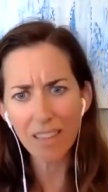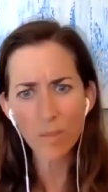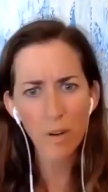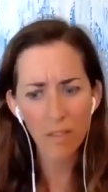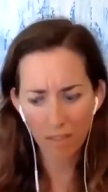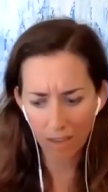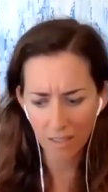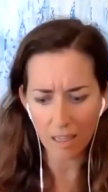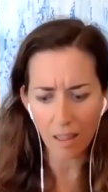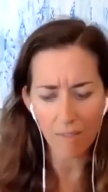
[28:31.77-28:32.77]
That's one of the
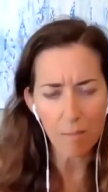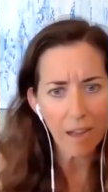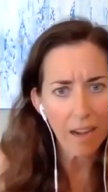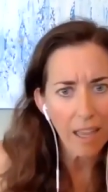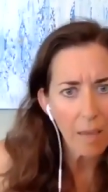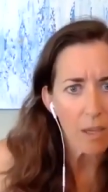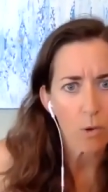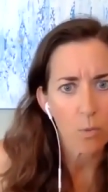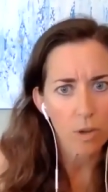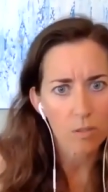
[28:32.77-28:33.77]
things I love about Amy,
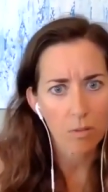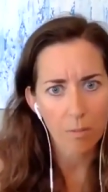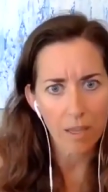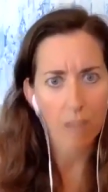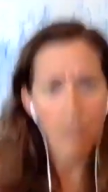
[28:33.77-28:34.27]
who works with me.